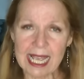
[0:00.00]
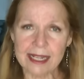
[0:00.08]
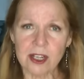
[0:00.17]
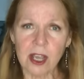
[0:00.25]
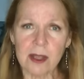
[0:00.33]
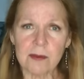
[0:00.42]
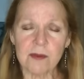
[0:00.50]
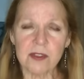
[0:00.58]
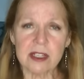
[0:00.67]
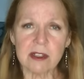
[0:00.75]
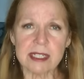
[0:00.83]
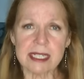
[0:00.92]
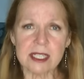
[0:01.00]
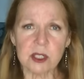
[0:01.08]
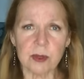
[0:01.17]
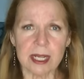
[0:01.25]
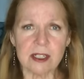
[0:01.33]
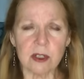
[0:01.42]
and not feel
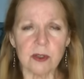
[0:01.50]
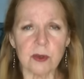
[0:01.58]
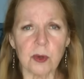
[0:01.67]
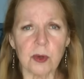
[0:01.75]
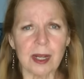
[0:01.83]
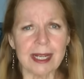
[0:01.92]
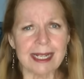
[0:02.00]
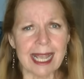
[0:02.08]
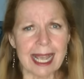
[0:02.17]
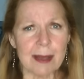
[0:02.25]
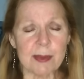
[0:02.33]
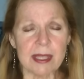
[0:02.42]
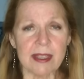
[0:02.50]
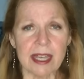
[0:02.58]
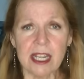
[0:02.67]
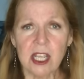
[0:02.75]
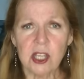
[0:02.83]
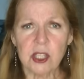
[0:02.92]
disgruntled or unhappy
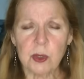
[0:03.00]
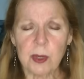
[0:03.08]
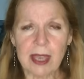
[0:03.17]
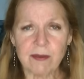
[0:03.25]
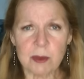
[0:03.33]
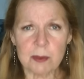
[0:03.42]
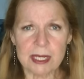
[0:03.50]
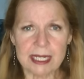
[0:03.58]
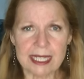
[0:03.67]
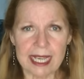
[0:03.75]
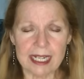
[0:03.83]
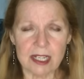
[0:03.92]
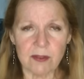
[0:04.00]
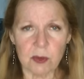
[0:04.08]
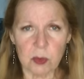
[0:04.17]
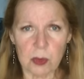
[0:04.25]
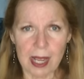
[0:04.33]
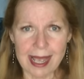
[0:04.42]
that you haven't been getting
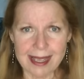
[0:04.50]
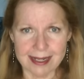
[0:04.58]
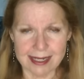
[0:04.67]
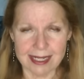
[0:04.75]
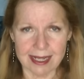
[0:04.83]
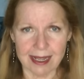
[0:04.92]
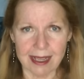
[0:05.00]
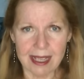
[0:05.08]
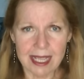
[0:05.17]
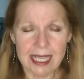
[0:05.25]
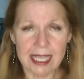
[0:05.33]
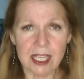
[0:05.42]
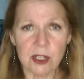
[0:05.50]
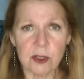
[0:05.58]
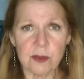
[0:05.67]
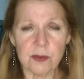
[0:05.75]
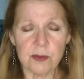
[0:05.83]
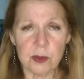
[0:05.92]
variety in
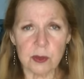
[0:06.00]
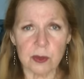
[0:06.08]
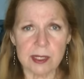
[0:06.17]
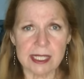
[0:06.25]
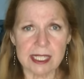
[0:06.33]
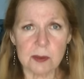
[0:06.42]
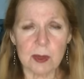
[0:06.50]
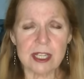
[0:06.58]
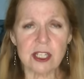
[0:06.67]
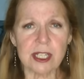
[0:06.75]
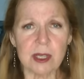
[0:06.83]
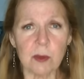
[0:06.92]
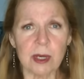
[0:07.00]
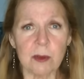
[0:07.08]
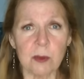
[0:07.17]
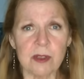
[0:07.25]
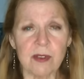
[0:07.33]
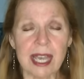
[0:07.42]
your foods, especially when
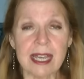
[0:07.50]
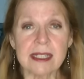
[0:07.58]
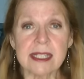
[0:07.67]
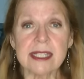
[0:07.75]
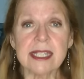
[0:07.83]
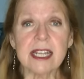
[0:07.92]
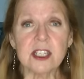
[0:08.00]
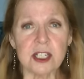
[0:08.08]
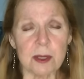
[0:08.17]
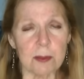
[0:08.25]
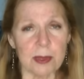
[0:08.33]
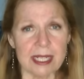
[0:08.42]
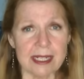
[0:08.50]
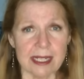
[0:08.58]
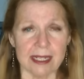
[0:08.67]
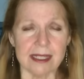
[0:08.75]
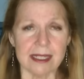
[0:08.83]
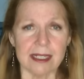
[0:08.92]
we've had such an
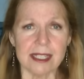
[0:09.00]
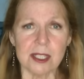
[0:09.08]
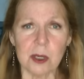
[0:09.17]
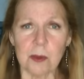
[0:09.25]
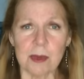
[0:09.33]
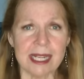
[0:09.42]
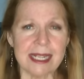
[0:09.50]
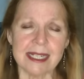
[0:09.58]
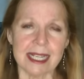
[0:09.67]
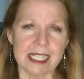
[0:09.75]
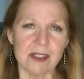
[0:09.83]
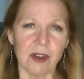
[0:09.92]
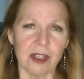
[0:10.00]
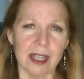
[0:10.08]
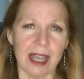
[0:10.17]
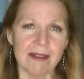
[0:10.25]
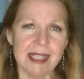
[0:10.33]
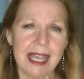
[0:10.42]
abundance on so many days of our
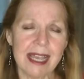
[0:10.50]
lives